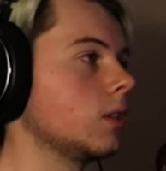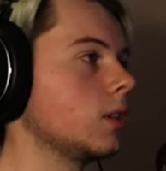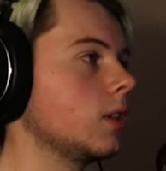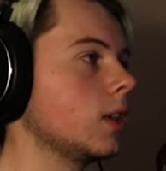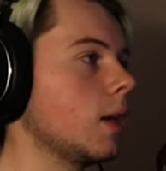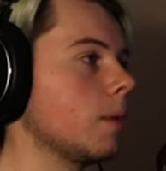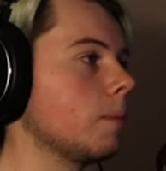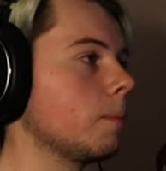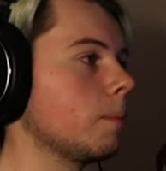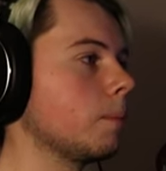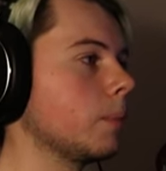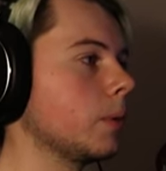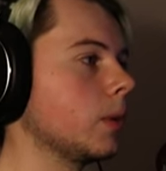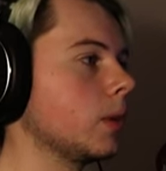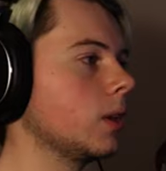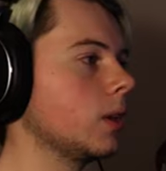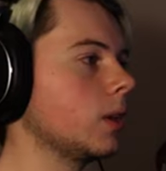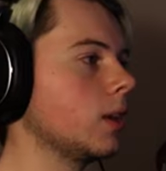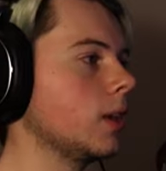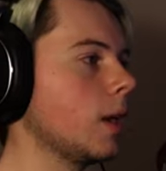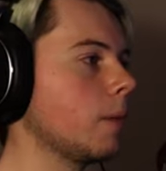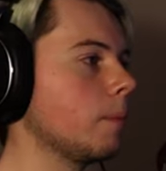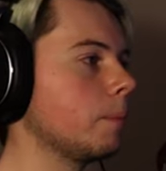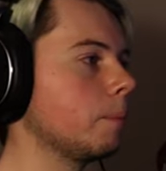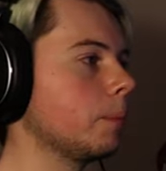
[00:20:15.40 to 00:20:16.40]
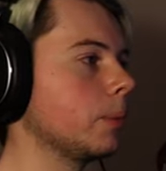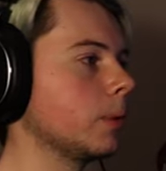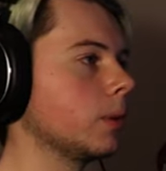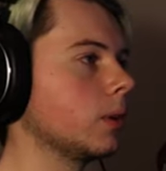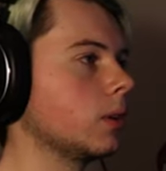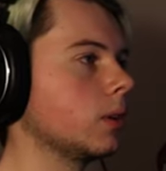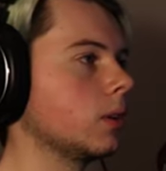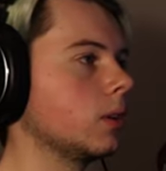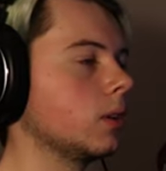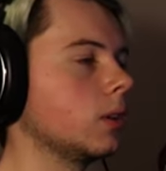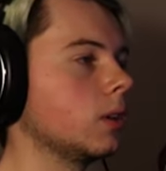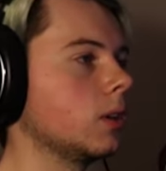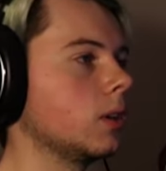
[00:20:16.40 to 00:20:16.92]
Yep, yep.
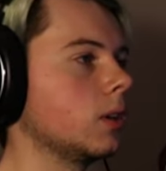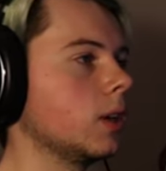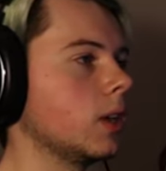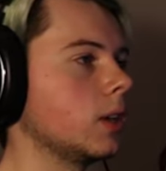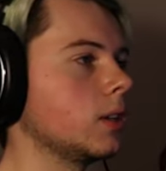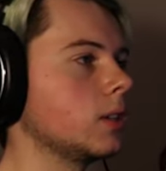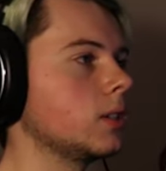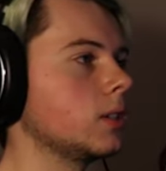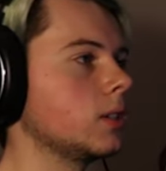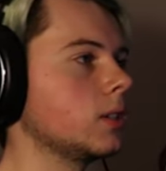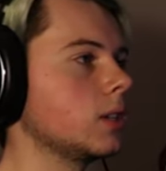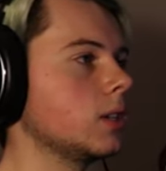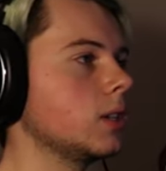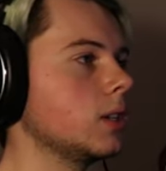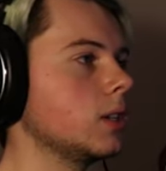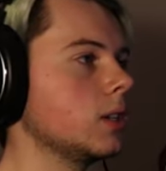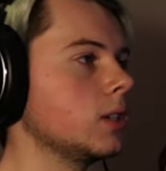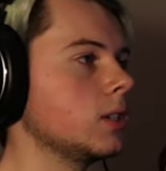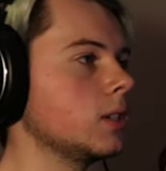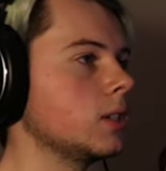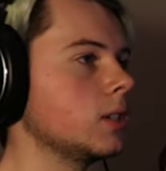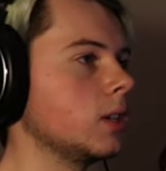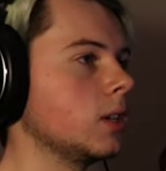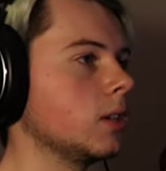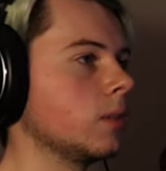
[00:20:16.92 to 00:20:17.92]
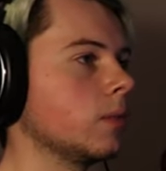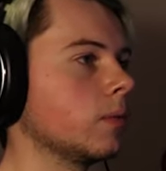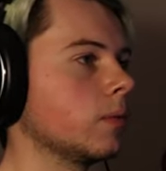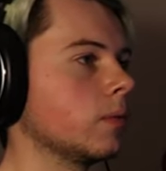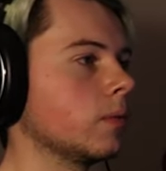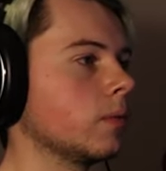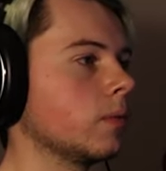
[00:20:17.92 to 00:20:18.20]
Nice and easy.